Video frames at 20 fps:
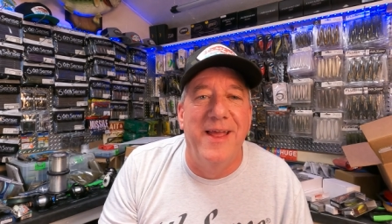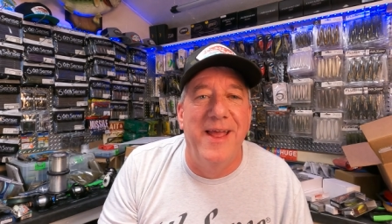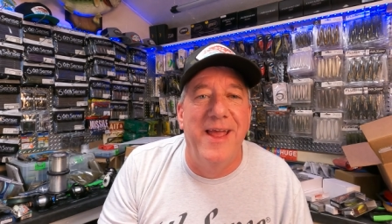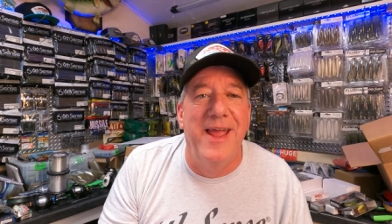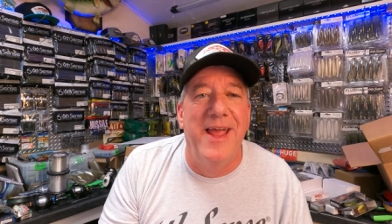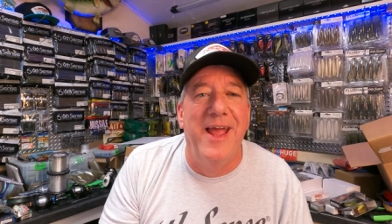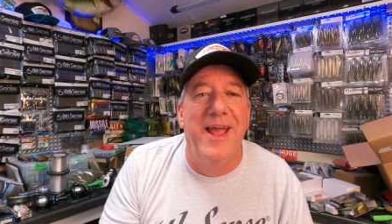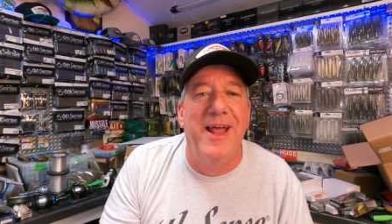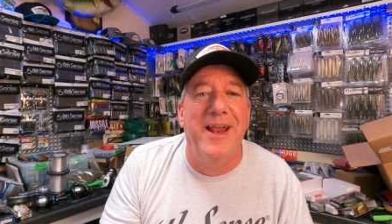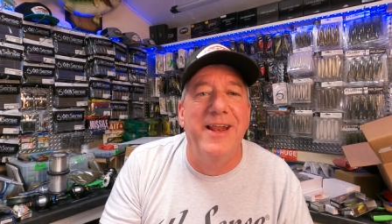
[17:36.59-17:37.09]

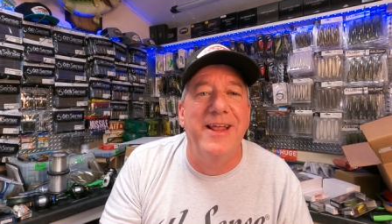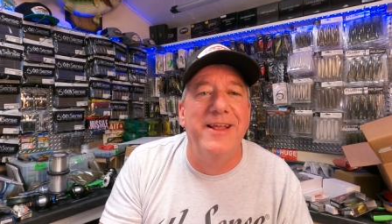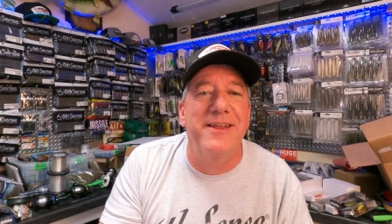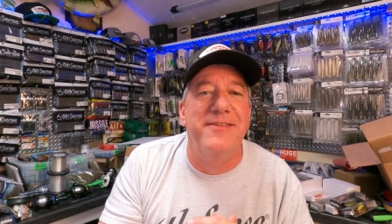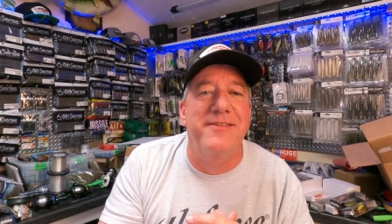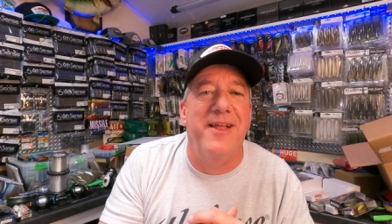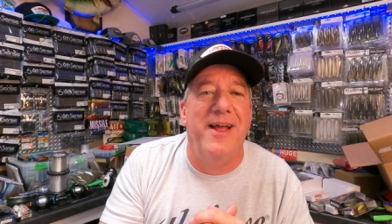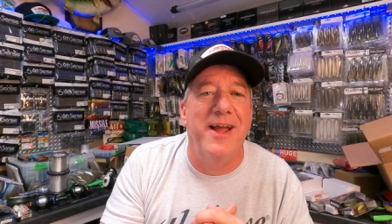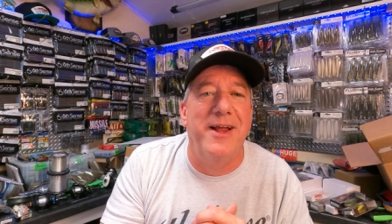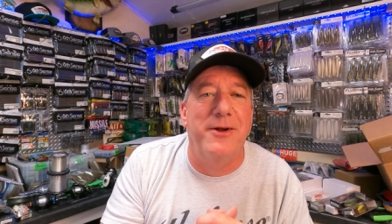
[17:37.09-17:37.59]
And
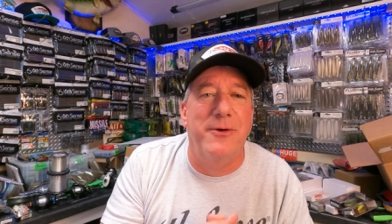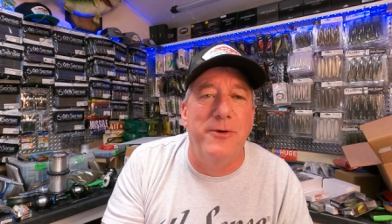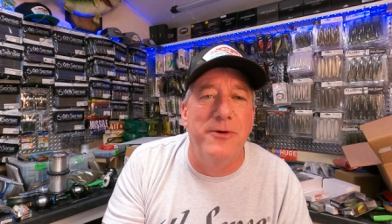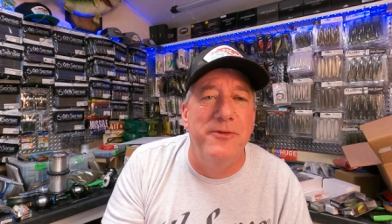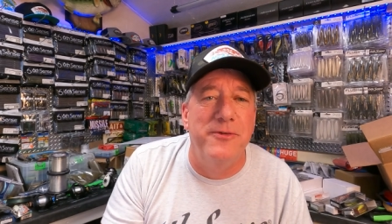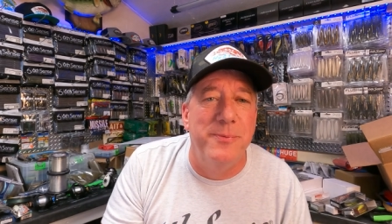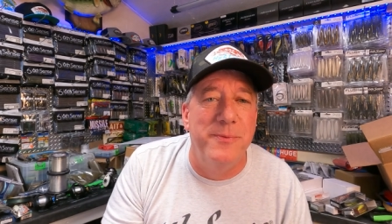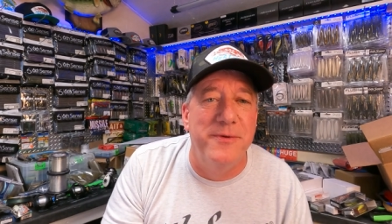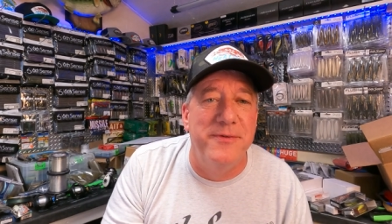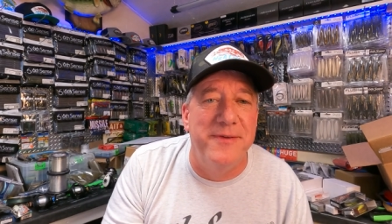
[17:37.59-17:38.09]
it's like
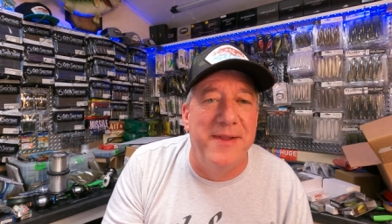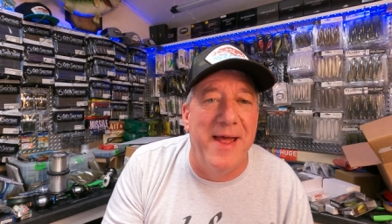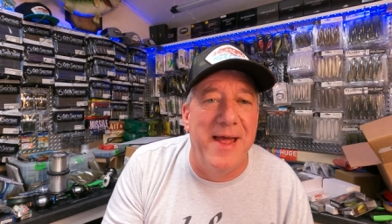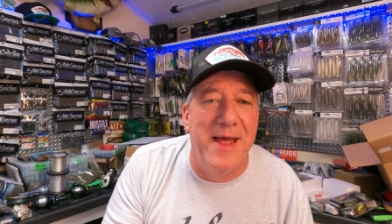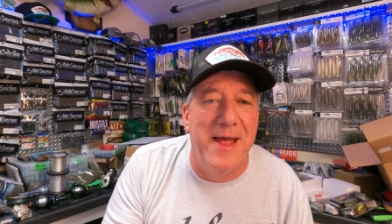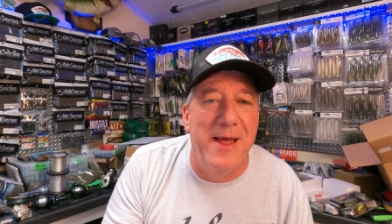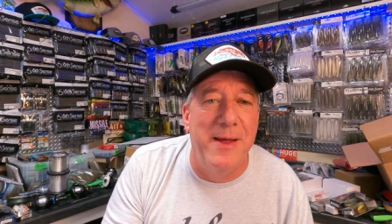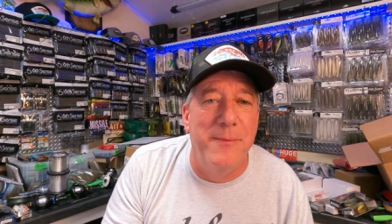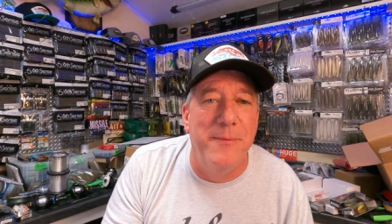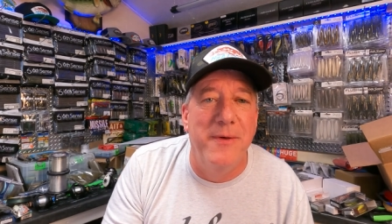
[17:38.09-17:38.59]
Christmas
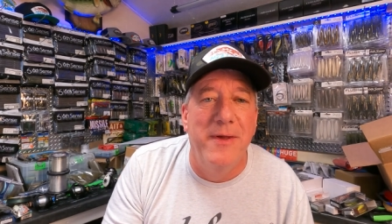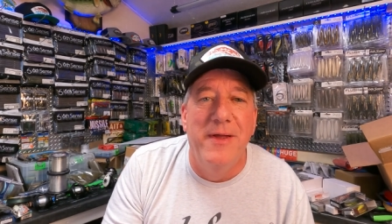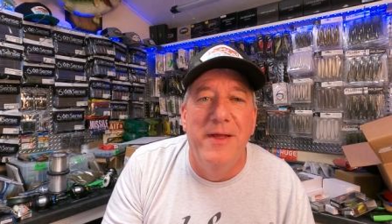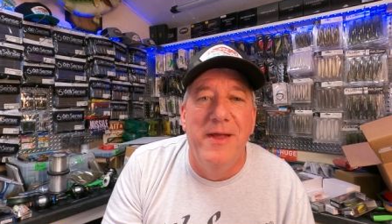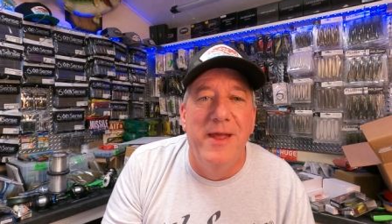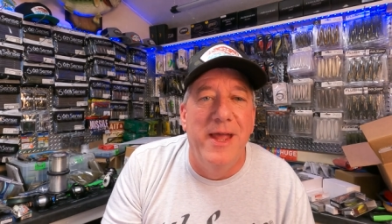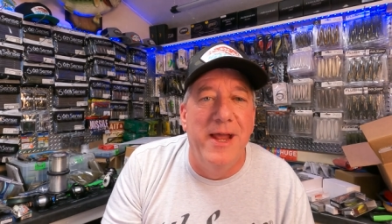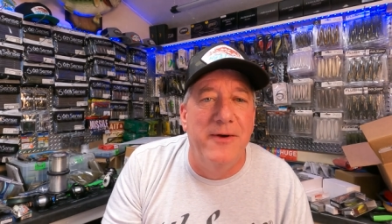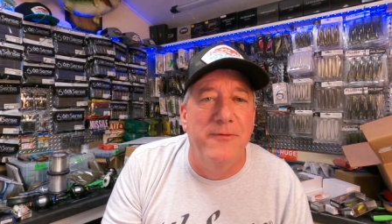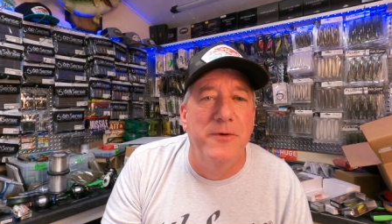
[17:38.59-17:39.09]
time
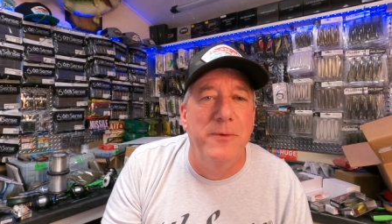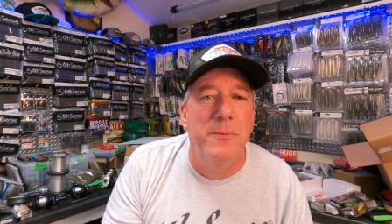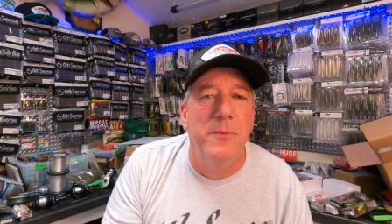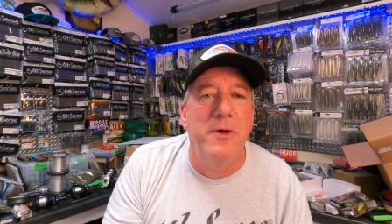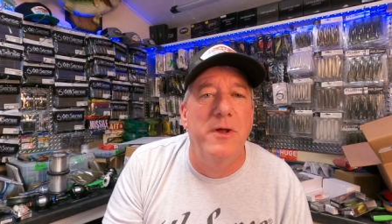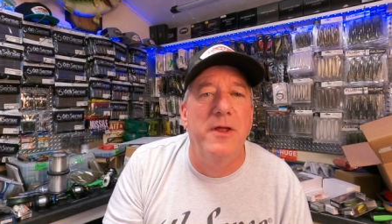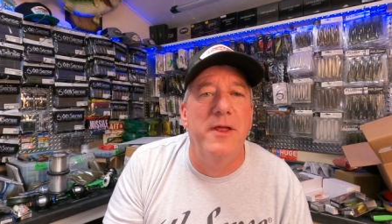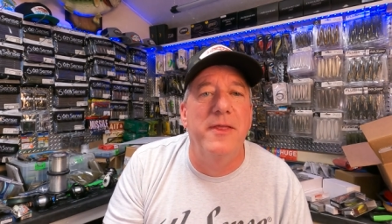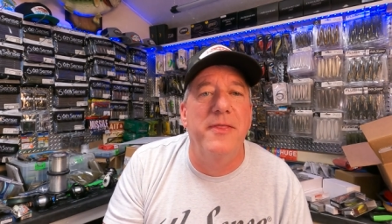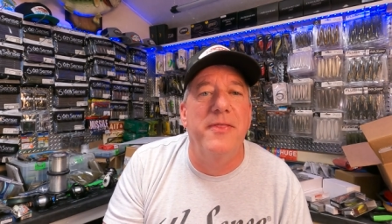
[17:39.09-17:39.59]
every
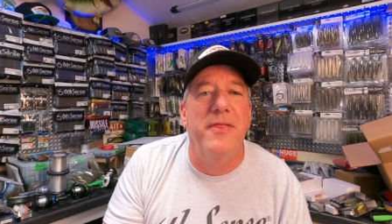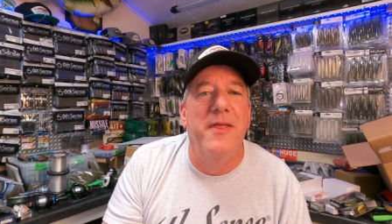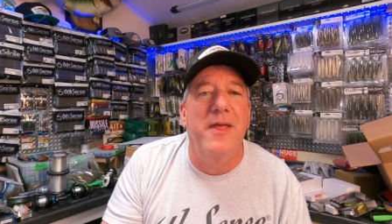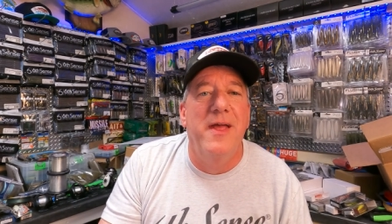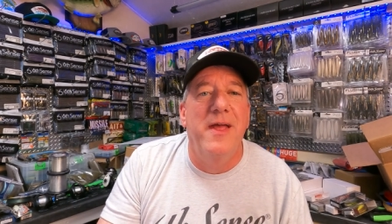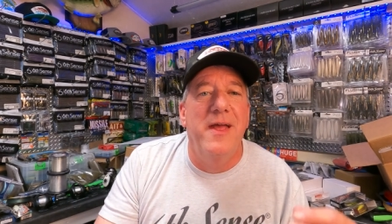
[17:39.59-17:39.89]
month.